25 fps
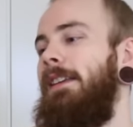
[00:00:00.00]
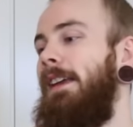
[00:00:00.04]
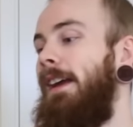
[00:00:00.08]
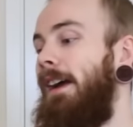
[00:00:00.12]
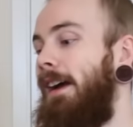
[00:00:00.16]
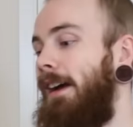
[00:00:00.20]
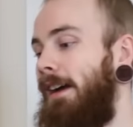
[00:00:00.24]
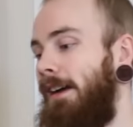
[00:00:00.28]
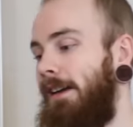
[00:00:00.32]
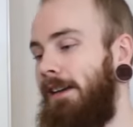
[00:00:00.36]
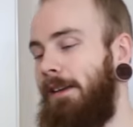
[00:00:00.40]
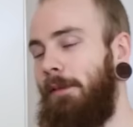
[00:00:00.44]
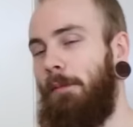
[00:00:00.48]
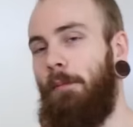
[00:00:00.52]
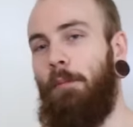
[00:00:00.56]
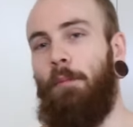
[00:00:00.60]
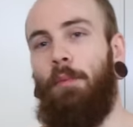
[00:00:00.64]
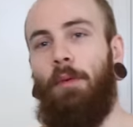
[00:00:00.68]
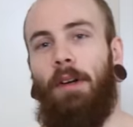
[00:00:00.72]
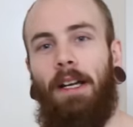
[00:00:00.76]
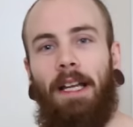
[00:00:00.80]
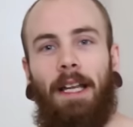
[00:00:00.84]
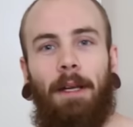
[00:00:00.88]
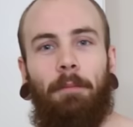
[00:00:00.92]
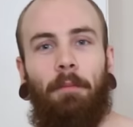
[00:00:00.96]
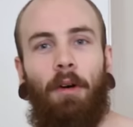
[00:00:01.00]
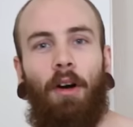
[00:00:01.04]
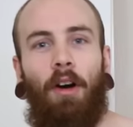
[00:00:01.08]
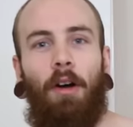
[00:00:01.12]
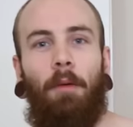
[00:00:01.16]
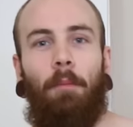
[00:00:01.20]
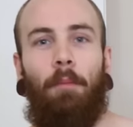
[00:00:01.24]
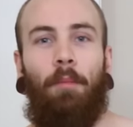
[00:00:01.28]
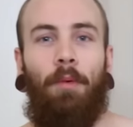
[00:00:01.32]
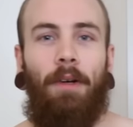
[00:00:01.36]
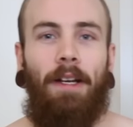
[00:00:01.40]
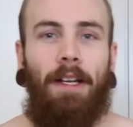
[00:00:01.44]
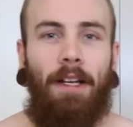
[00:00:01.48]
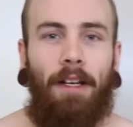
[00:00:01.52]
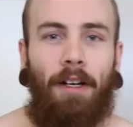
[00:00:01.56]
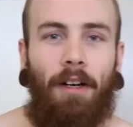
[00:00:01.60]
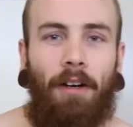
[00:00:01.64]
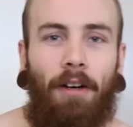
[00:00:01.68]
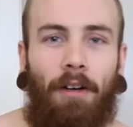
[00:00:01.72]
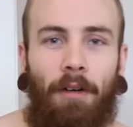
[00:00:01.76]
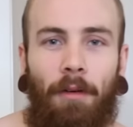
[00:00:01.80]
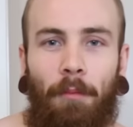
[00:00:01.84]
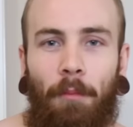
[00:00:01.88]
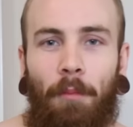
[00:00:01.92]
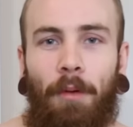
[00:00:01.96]
Yeah, bring them on, bring
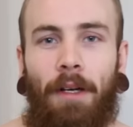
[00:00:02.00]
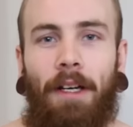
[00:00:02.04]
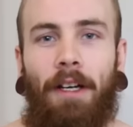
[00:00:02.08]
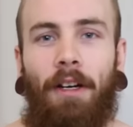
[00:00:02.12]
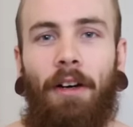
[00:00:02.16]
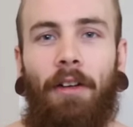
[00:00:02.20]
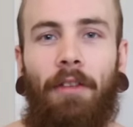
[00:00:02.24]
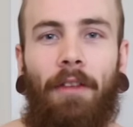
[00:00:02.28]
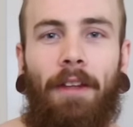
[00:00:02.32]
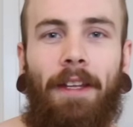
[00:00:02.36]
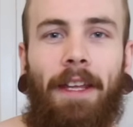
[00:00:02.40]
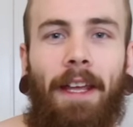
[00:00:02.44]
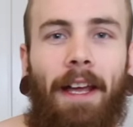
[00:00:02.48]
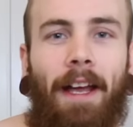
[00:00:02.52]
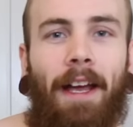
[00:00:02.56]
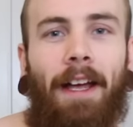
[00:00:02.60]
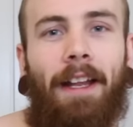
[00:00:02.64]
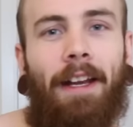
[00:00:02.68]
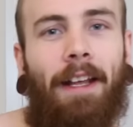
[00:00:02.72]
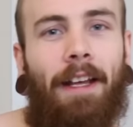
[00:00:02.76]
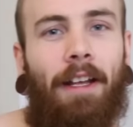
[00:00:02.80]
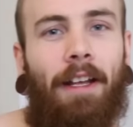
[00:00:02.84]
on the cat